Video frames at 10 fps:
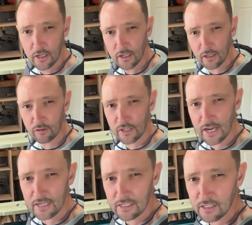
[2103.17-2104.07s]
Now,
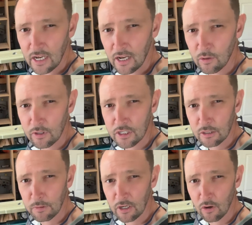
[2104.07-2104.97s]
Danny will tell you, this has
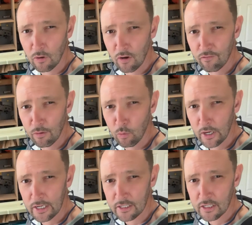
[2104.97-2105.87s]
been going on for
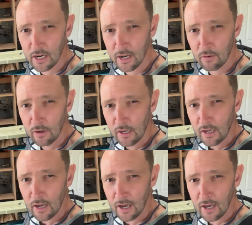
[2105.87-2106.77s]
weeks now.
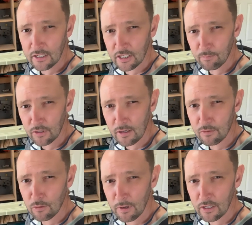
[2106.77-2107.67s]

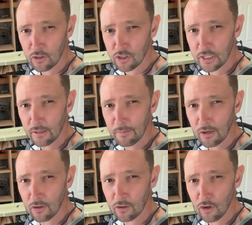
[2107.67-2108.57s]
Sometimes you might not see me
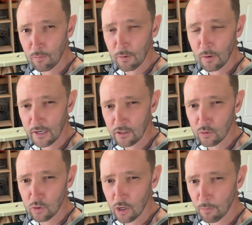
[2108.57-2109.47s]
on here, but when I
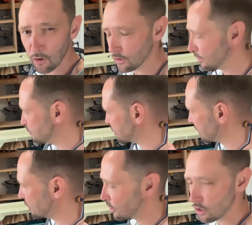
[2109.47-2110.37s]
do come on here, we've
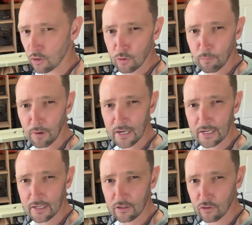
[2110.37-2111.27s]
still got a load of
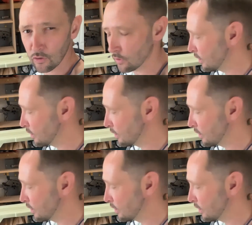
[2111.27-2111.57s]
planing to do.